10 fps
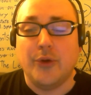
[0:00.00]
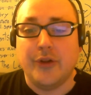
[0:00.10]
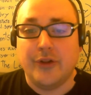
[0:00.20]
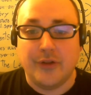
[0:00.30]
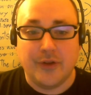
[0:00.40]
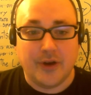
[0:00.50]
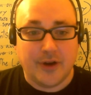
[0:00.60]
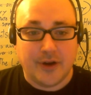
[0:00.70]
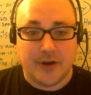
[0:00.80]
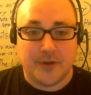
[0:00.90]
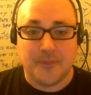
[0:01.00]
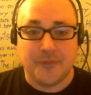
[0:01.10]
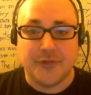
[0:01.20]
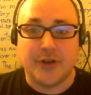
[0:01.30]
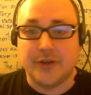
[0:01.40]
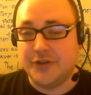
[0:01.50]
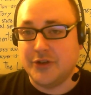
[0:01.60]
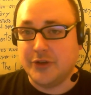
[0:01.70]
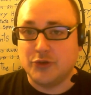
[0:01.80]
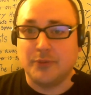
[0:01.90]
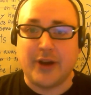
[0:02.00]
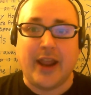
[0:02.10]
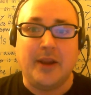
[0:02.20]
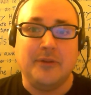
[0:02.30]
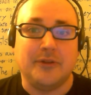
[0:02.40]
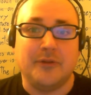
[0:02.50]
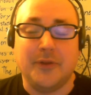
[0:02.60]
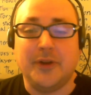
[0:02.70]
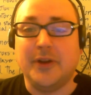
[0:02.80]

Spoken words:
with the Jelly Shroom Caves and